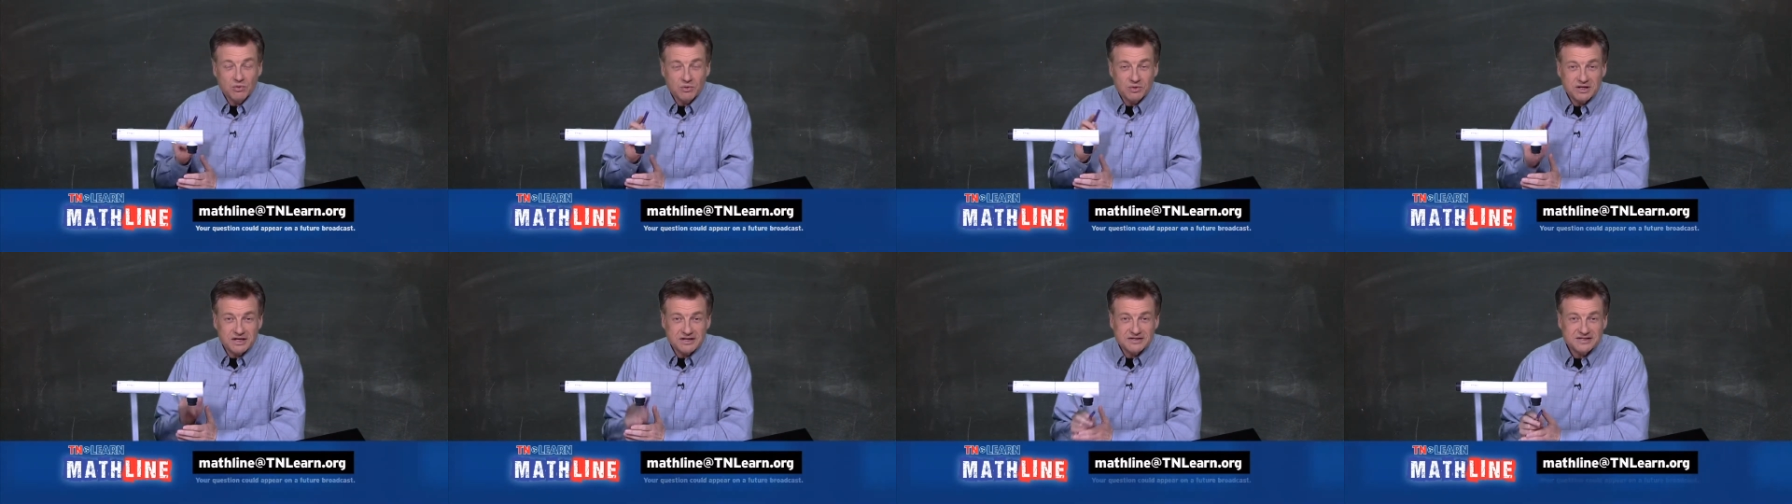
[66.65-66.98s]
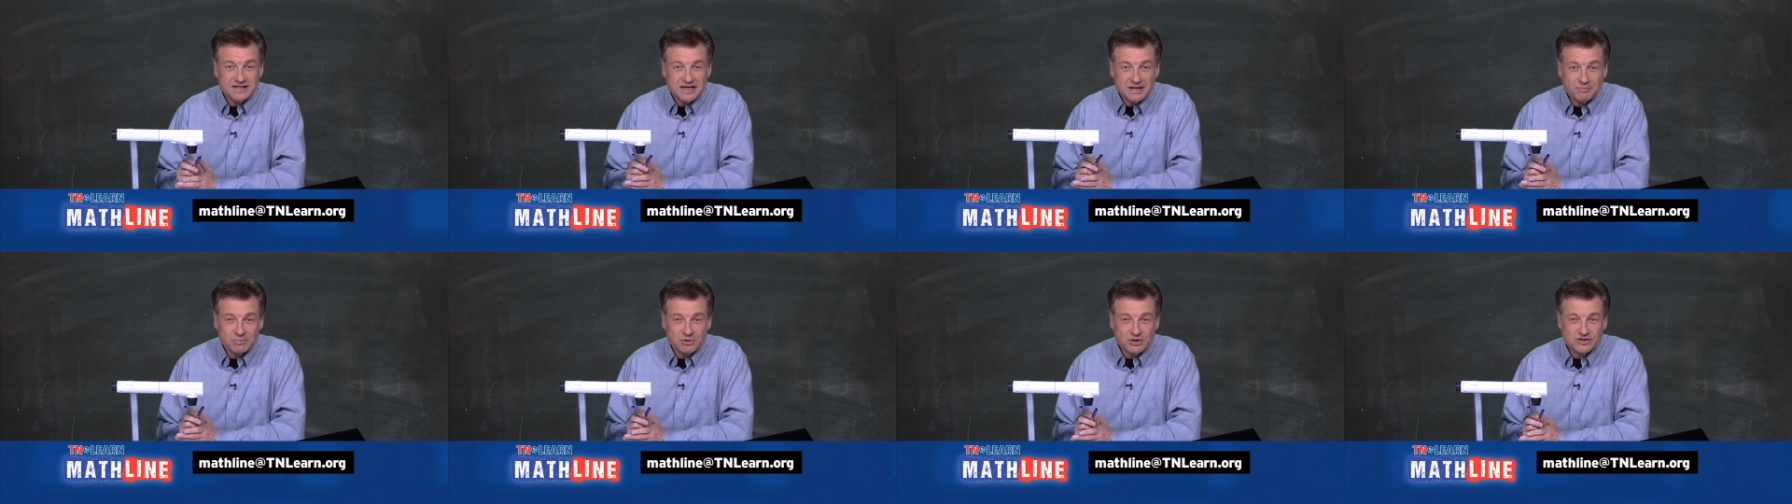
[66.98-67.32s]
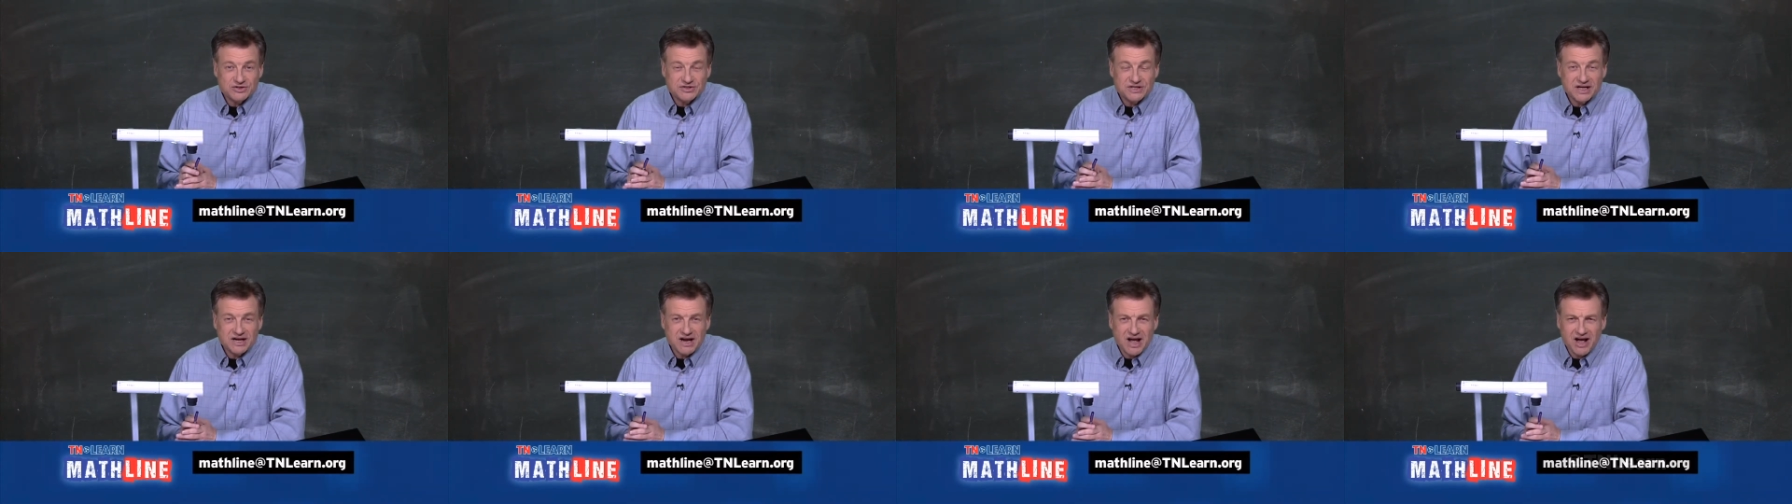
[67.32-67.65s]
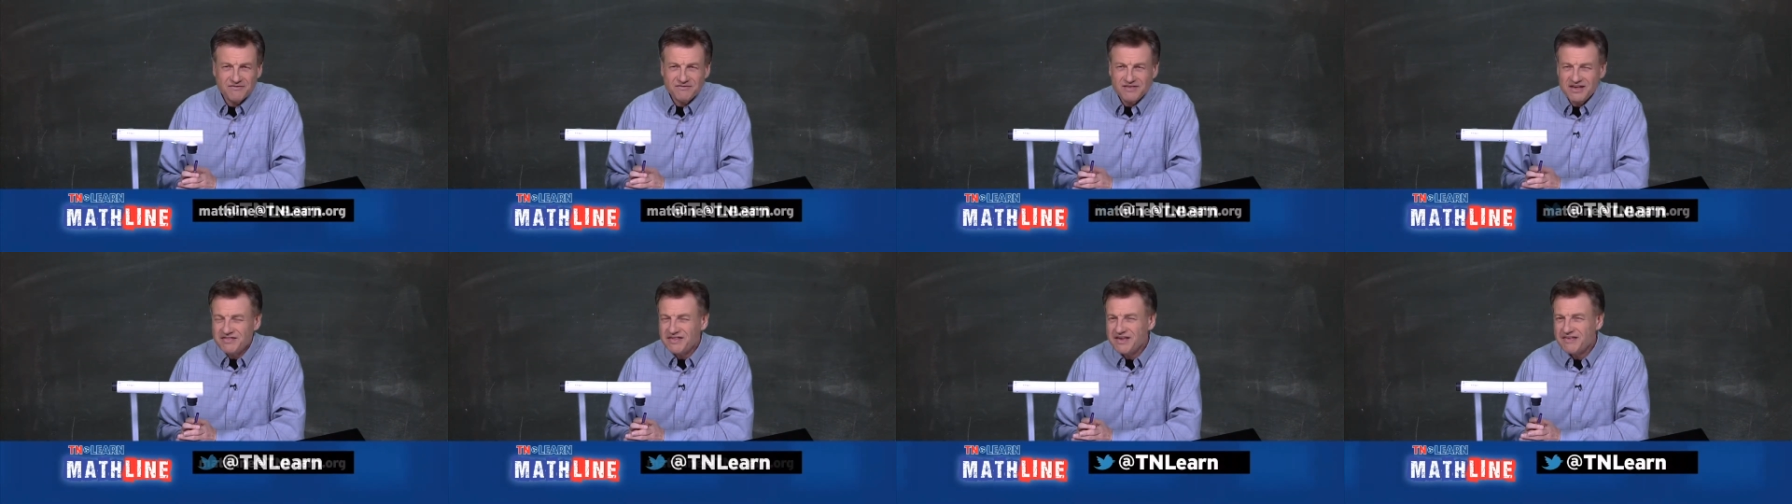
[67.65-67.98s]
when they see a percent
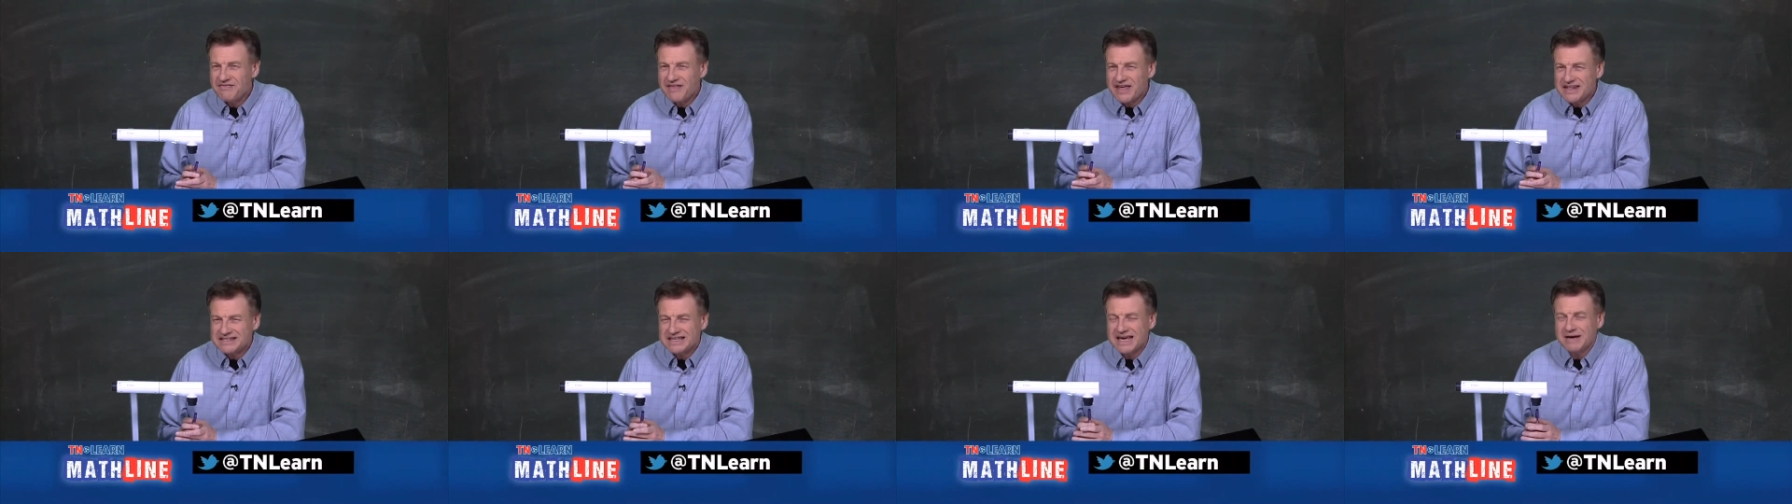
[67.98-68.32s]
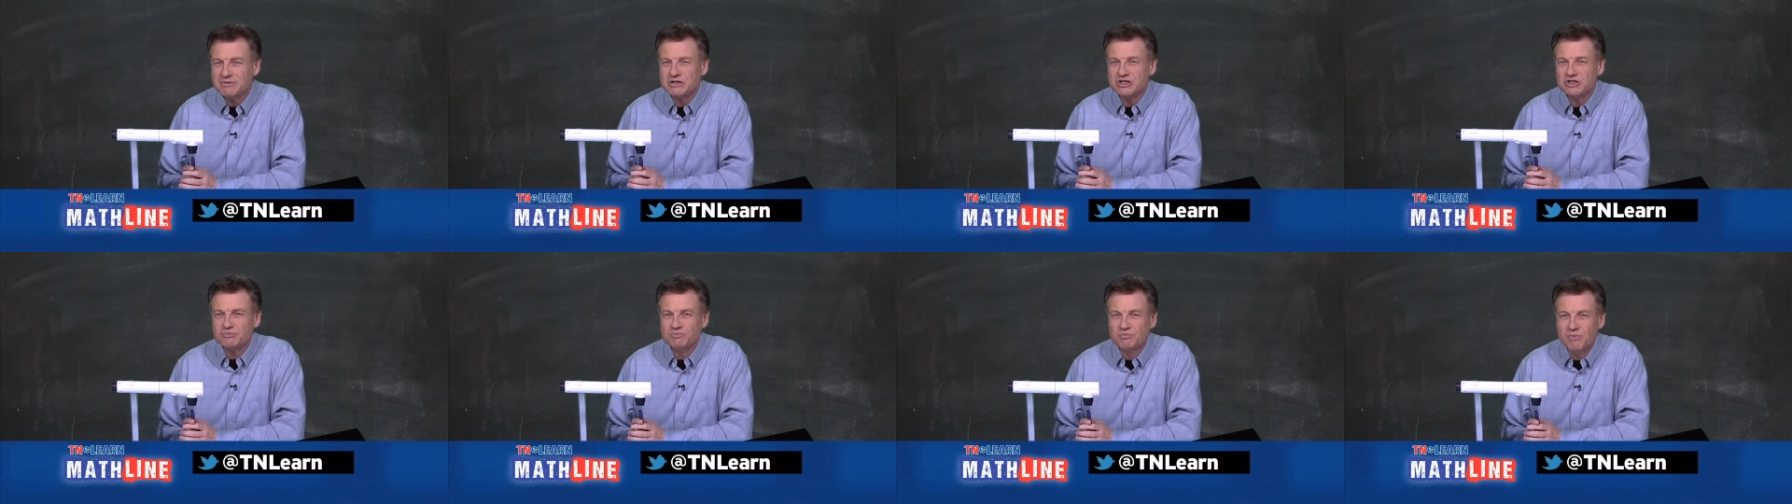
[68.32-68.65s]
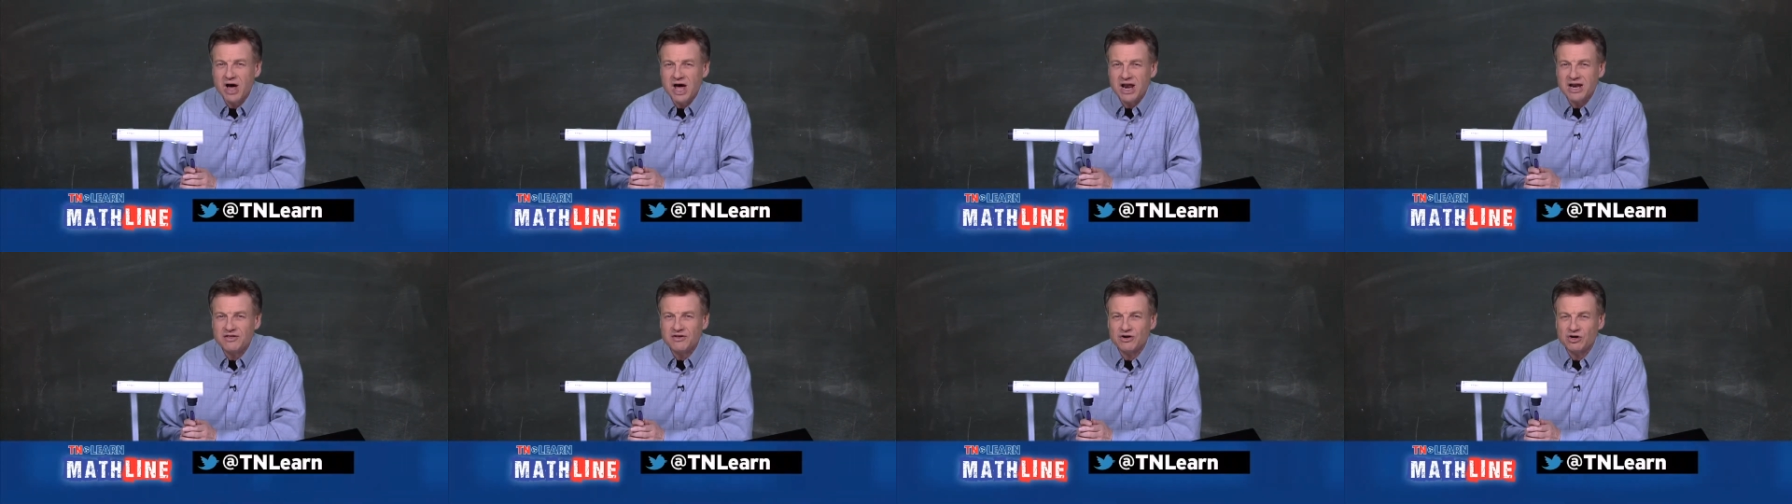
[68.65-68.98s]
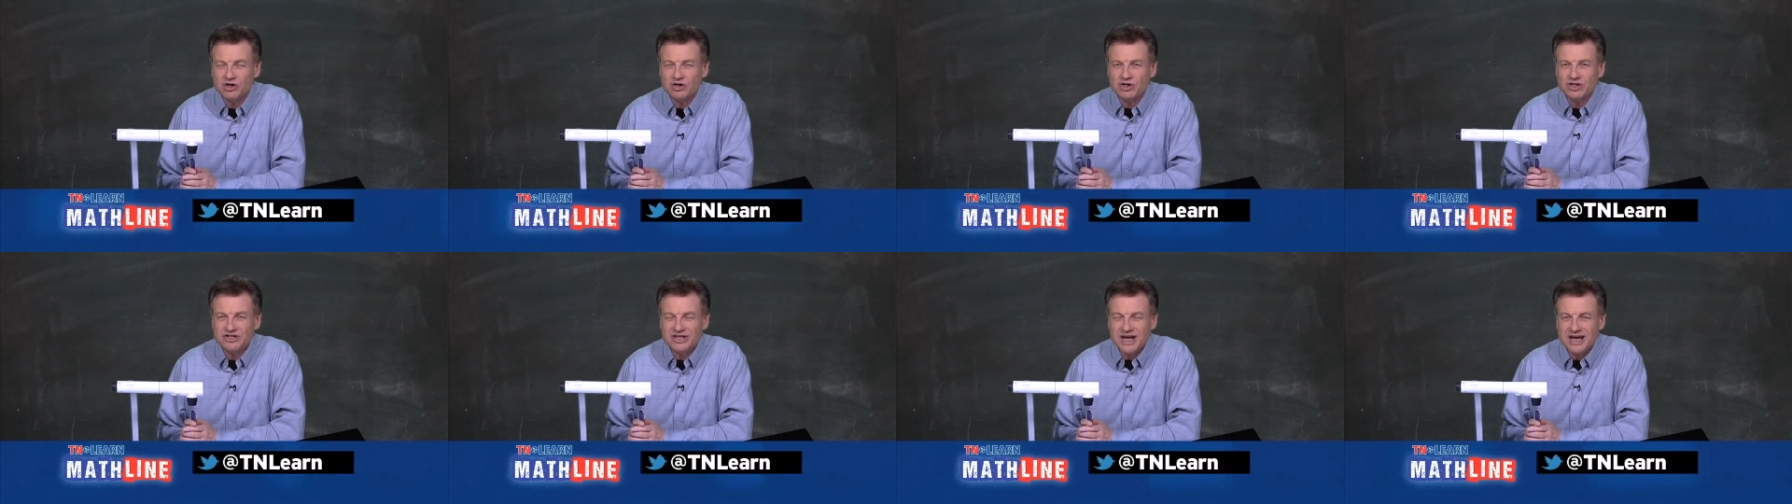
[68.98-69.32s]
off, they think that's how much money
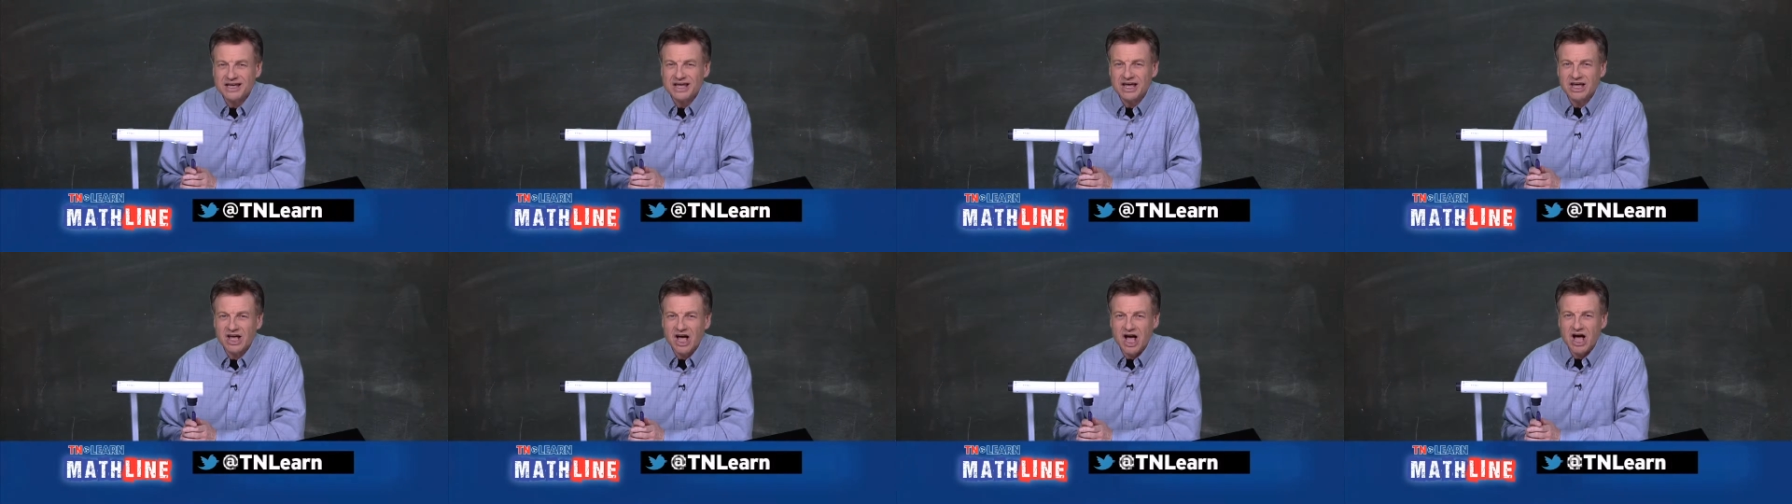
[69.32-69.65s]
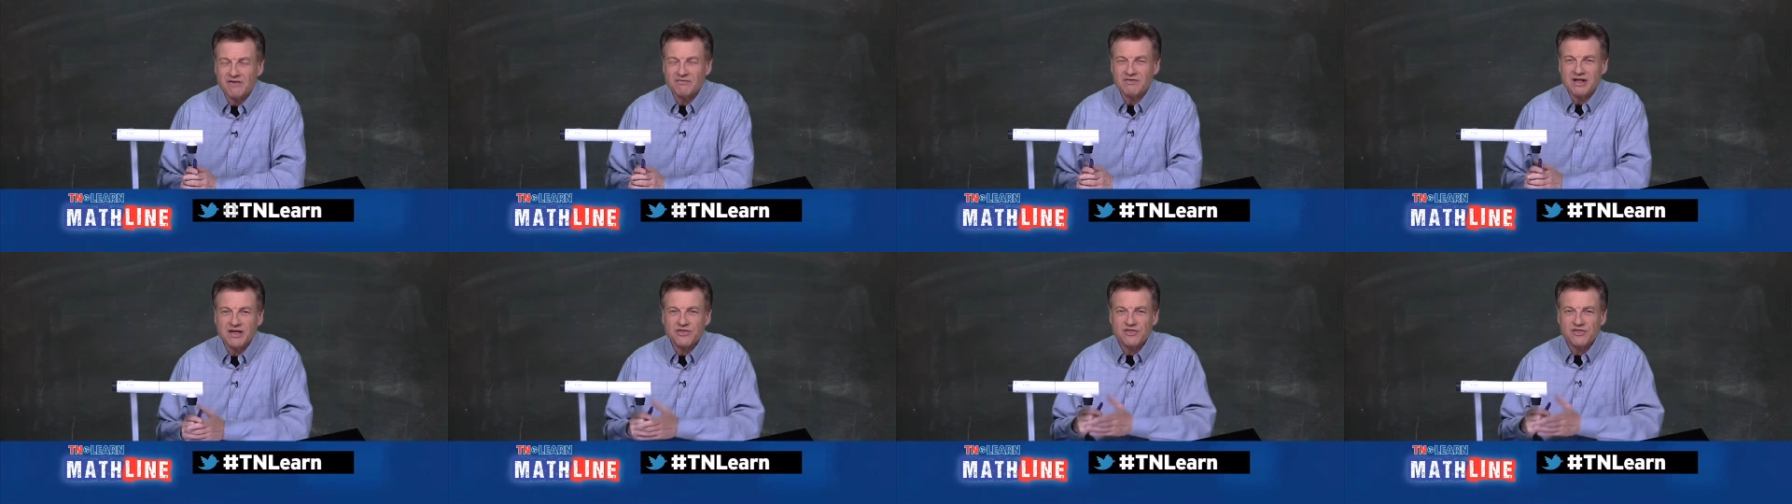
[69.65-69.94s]
they're taking off,